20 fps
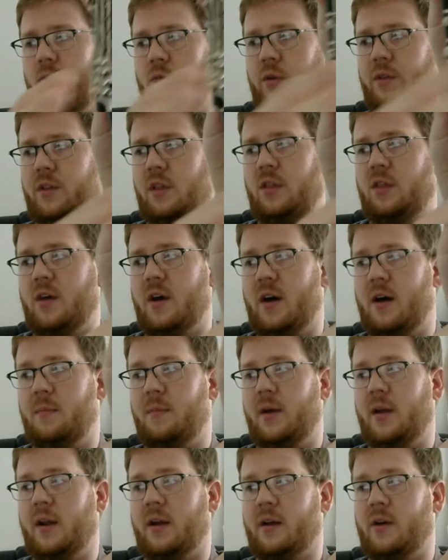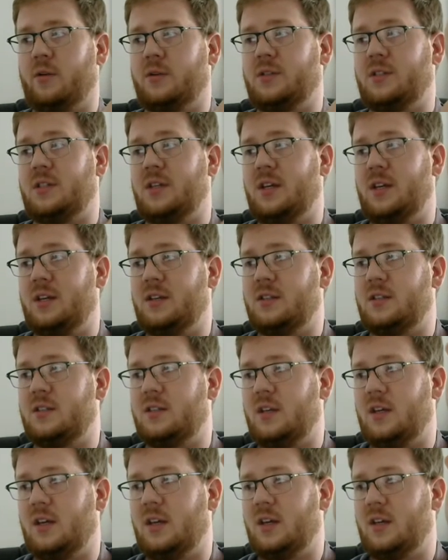with the thumb, and I go C,
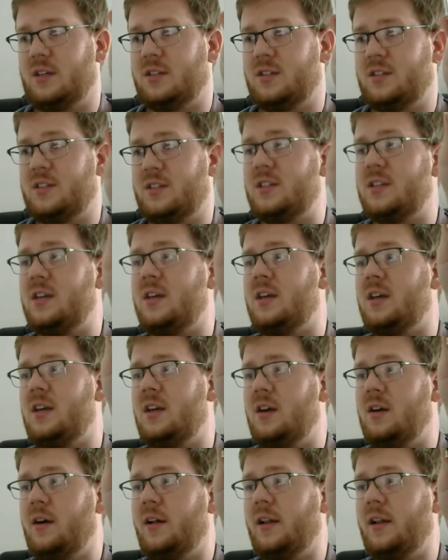C, C.